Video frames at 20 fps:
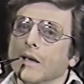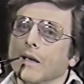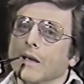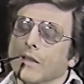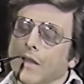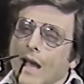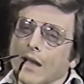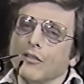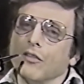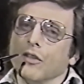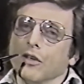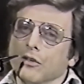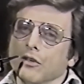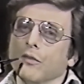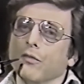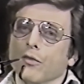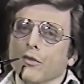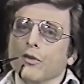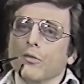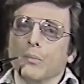That's the
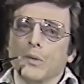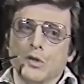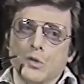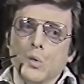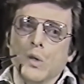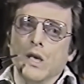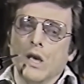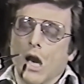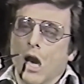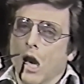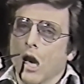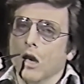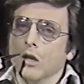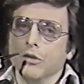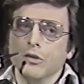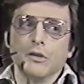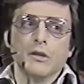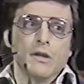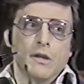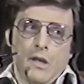difference between
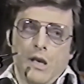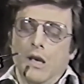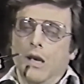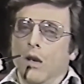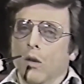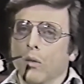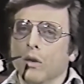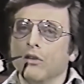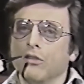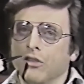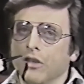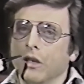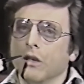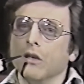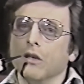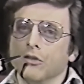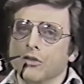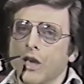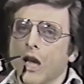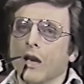art and Eric
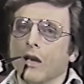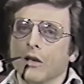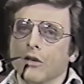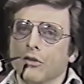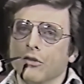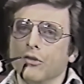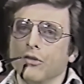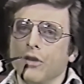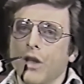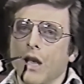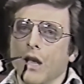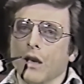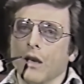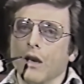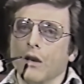Siegel and Jacqueline Suzanne.